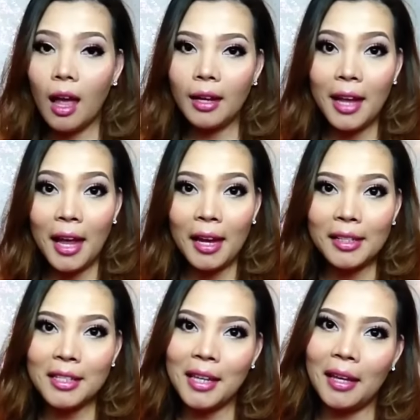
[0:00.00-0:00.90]
Hi
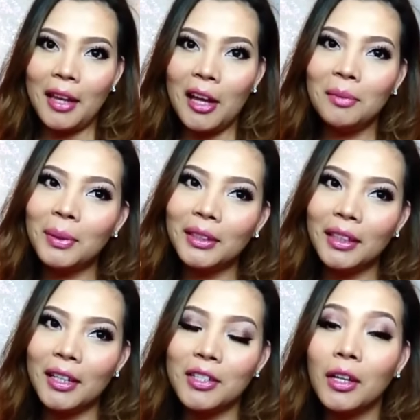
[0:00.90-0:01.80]
guys, it's Anne and
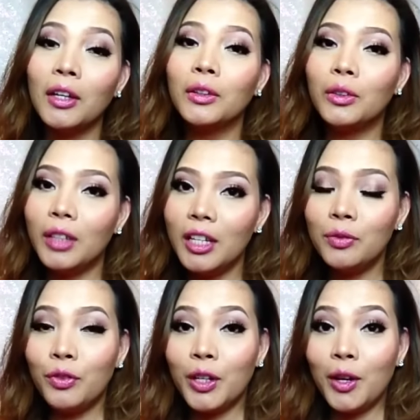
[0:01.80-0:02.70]
Prettiness. Today's
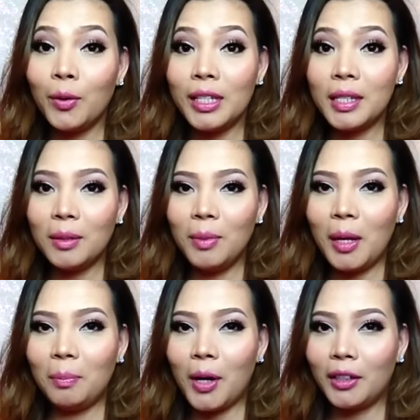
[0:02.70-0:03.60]
video is going to be
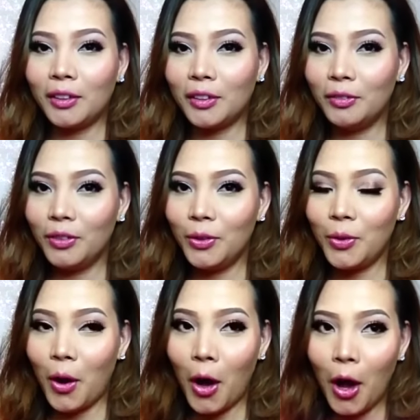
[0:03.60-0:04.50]
a product
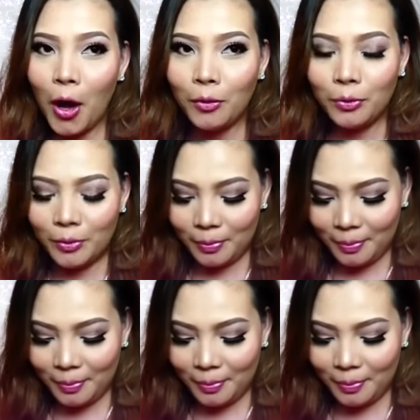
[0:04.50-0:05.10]
review of